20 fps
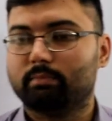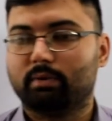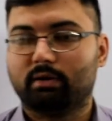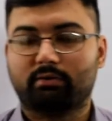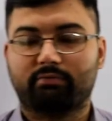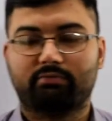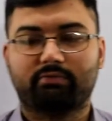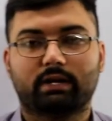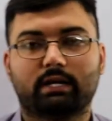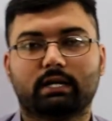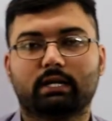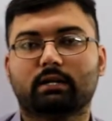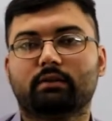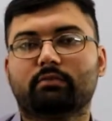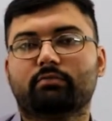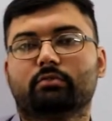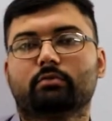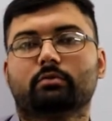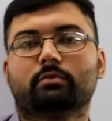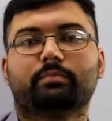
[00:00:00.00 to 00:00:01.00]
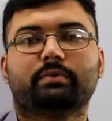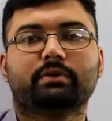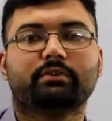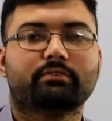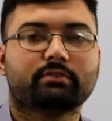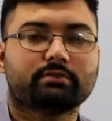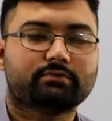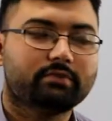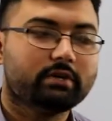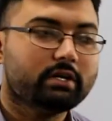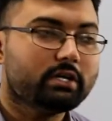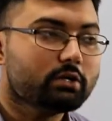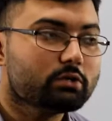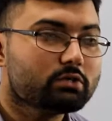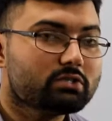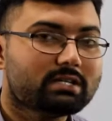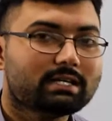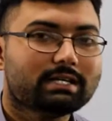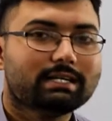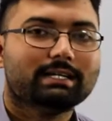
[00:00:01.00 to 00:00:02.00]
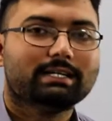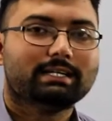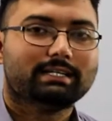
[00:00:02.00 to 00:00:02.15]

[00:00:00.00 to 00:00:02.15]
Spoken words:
power factor from the previous videos.